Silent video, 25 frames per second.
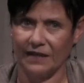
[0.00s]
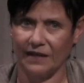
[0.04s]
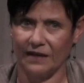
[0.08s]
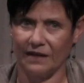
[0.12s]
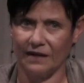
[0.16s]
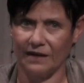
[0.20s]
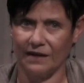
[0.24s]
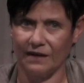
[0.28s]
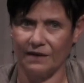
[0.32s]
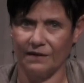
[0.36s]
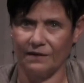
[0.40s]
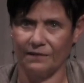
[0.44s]

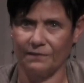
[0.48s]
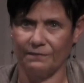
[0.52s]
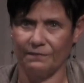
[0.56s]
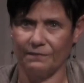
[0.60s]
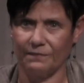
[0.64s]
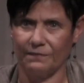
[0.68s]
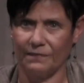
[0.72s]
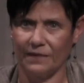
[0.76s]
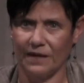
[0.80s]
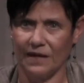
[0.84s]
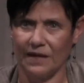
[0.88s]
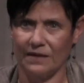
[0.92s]

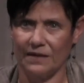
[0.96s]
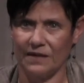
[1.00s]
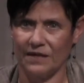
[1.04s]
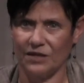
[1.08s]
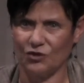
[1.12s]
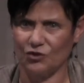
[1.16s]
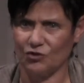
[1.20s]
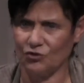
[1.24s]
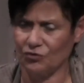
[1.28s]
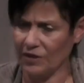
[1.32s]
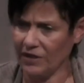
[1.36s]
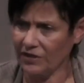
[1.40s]
I
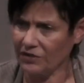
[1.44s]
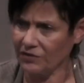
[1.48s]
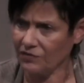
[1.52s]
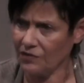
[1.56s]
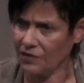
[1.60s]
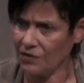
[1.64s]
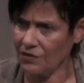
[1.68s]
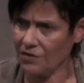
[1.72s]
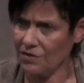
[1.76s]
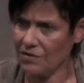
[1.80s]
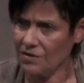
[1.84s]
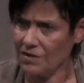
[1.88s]
think
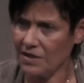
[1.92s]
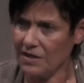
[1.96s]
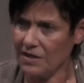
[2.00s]
stressful,